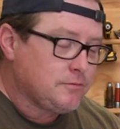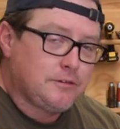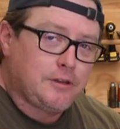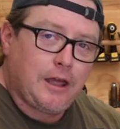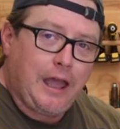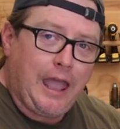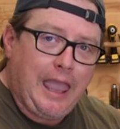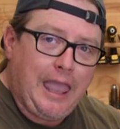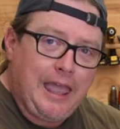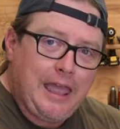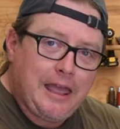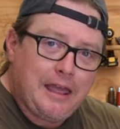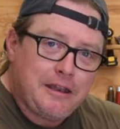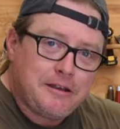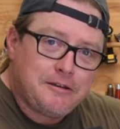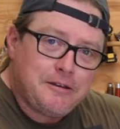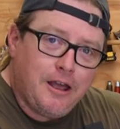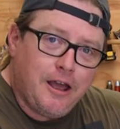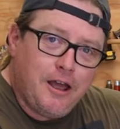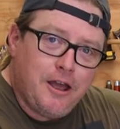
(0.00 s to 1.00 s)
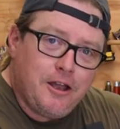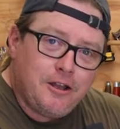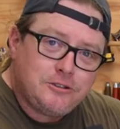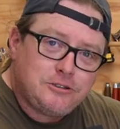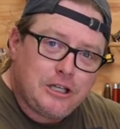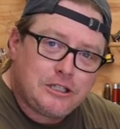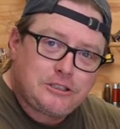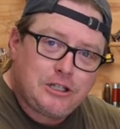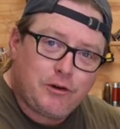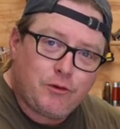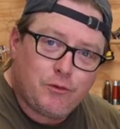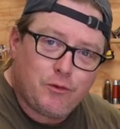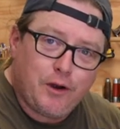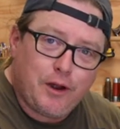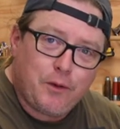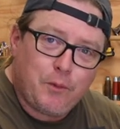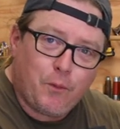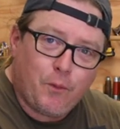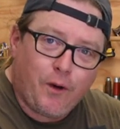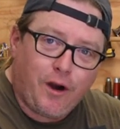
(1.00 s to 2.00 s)
The head doesn't
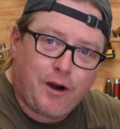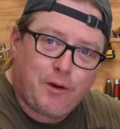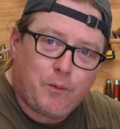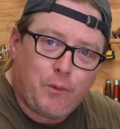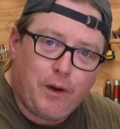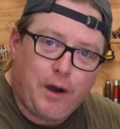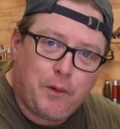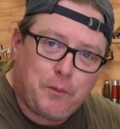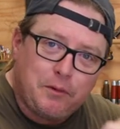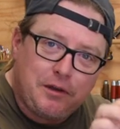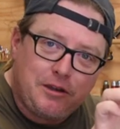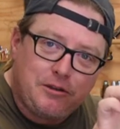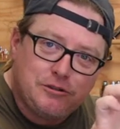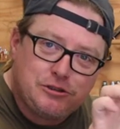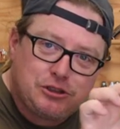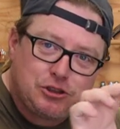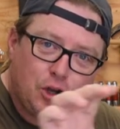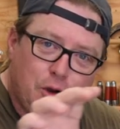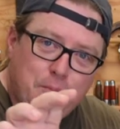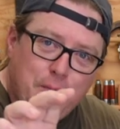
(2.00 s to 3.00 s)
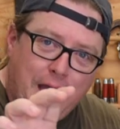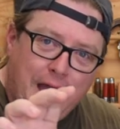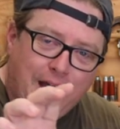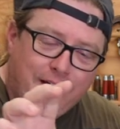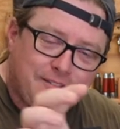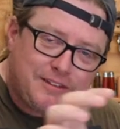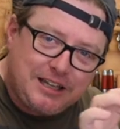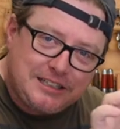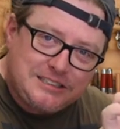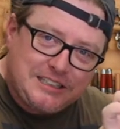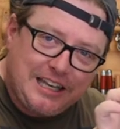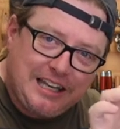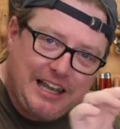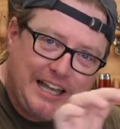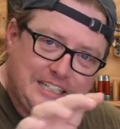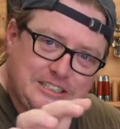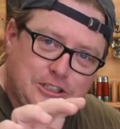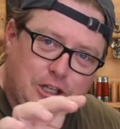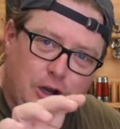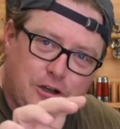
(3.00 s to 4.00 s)
really work well when you zoom out because the
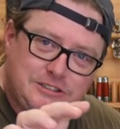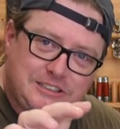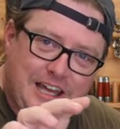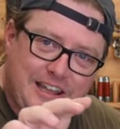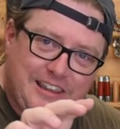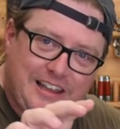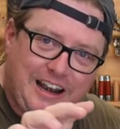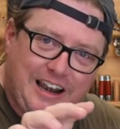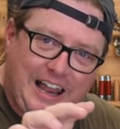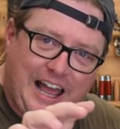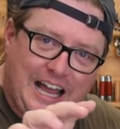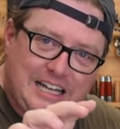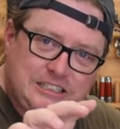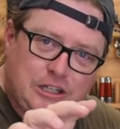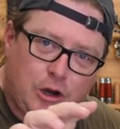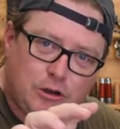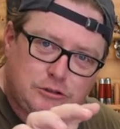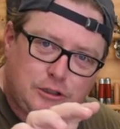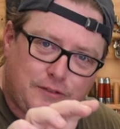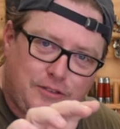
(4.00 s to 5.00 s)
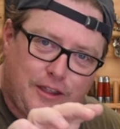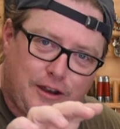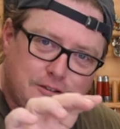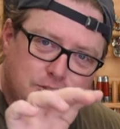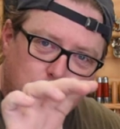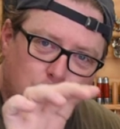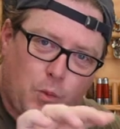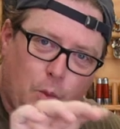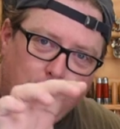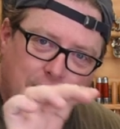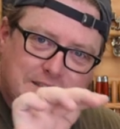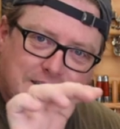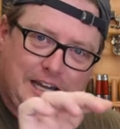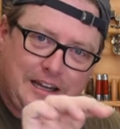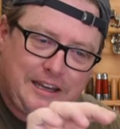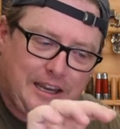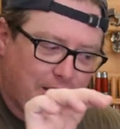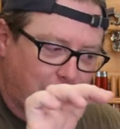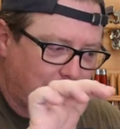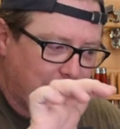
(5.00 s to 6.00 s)
lens goes out of the glass holes up there, so the weight's
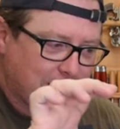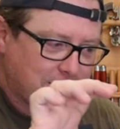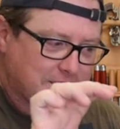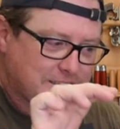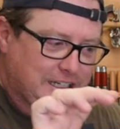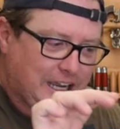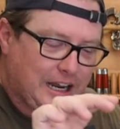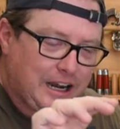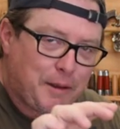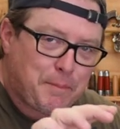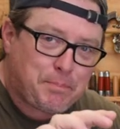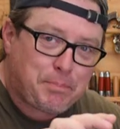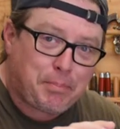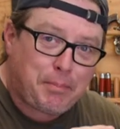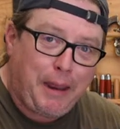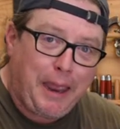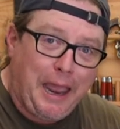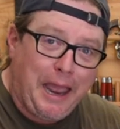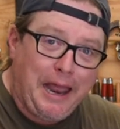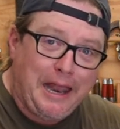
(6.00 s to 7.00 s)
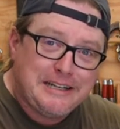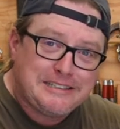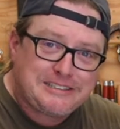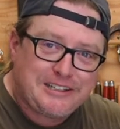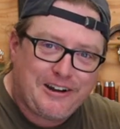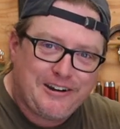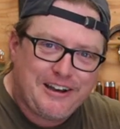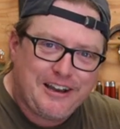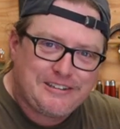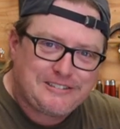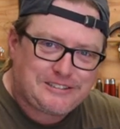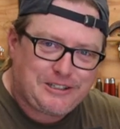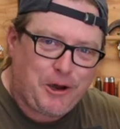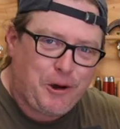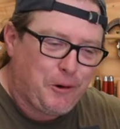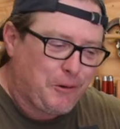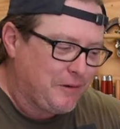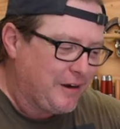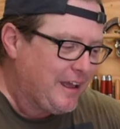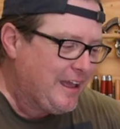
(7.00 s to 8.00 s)
out here and it just kind of pans on its
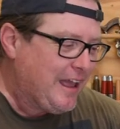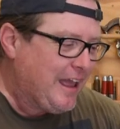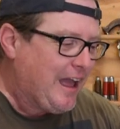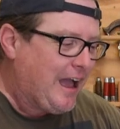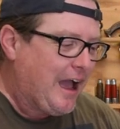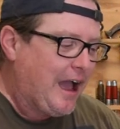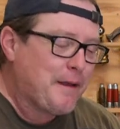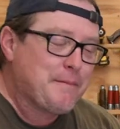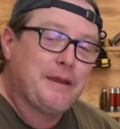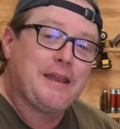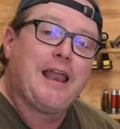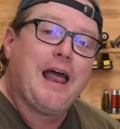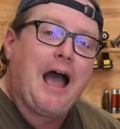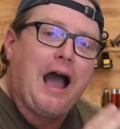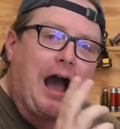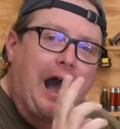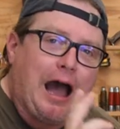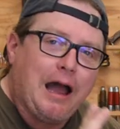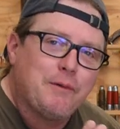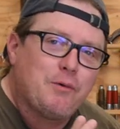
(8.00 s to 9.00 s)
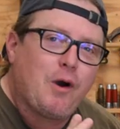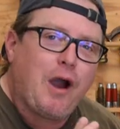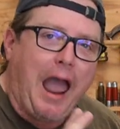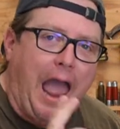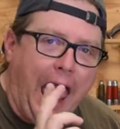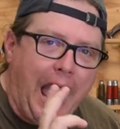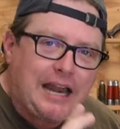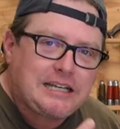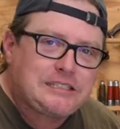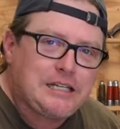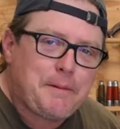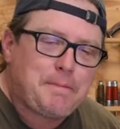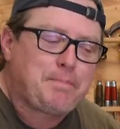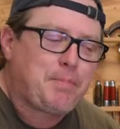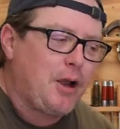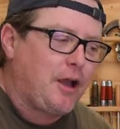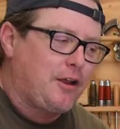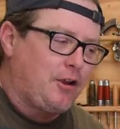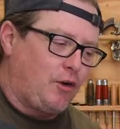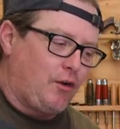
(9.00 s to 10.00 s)
own. I mean, I will actually
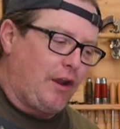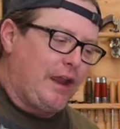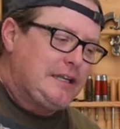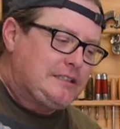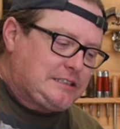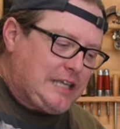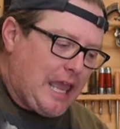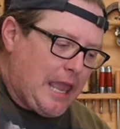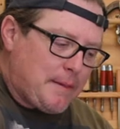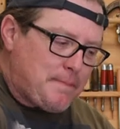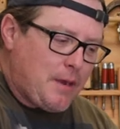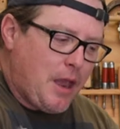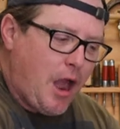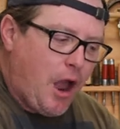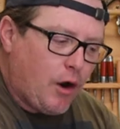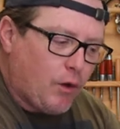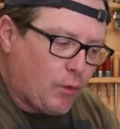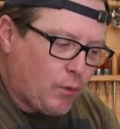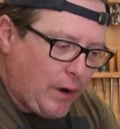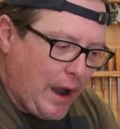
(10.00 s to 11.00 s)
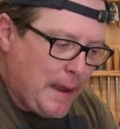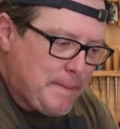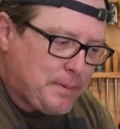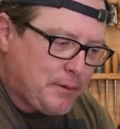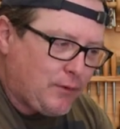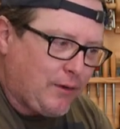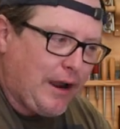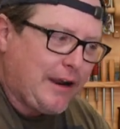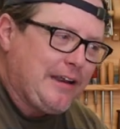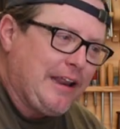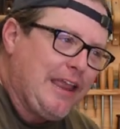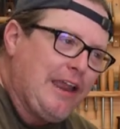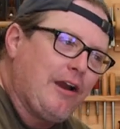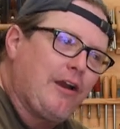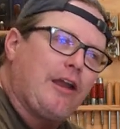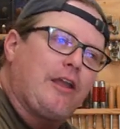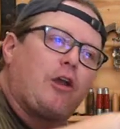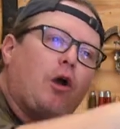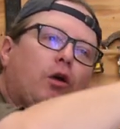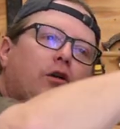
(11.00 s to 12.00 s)
put green tape, wrap it around
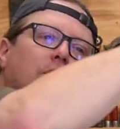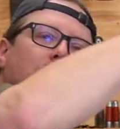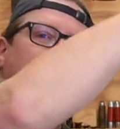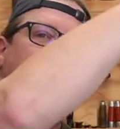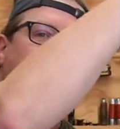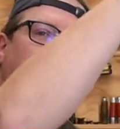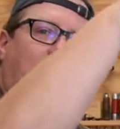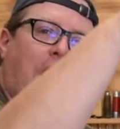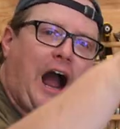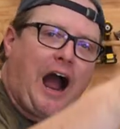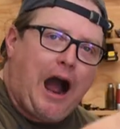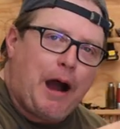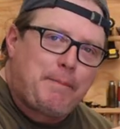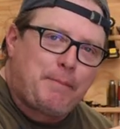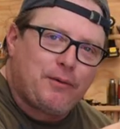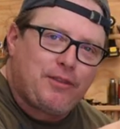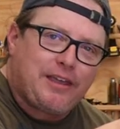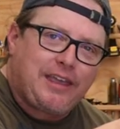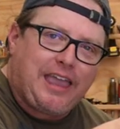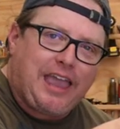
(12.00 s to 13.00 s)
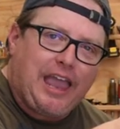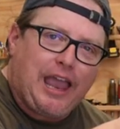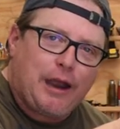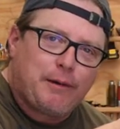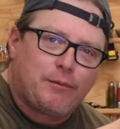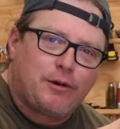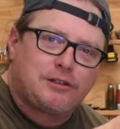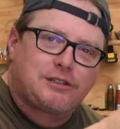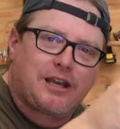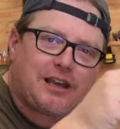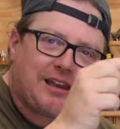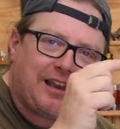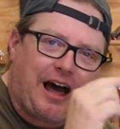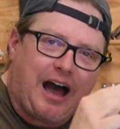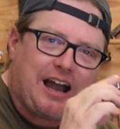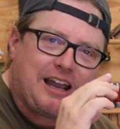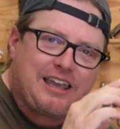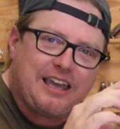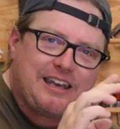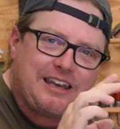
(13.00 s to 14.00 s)
here and go to the top of the camera to
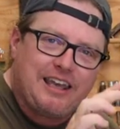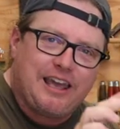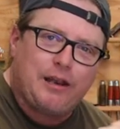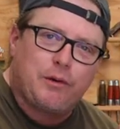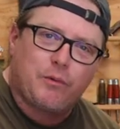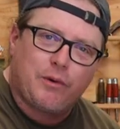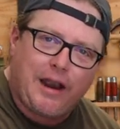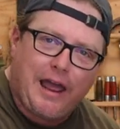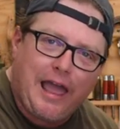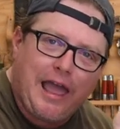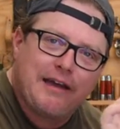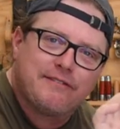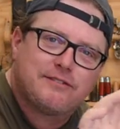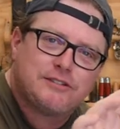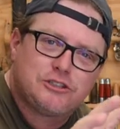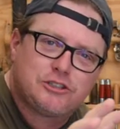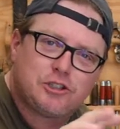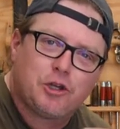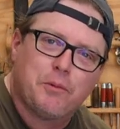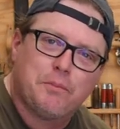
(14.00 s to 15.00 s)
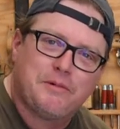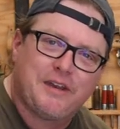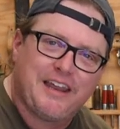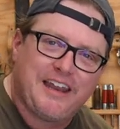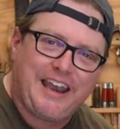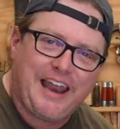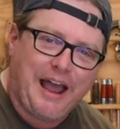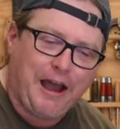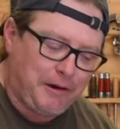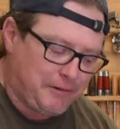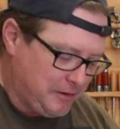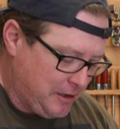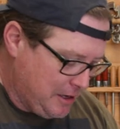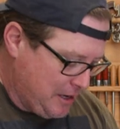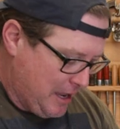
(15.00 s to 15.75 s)
lock it in when I have it zoomed in out.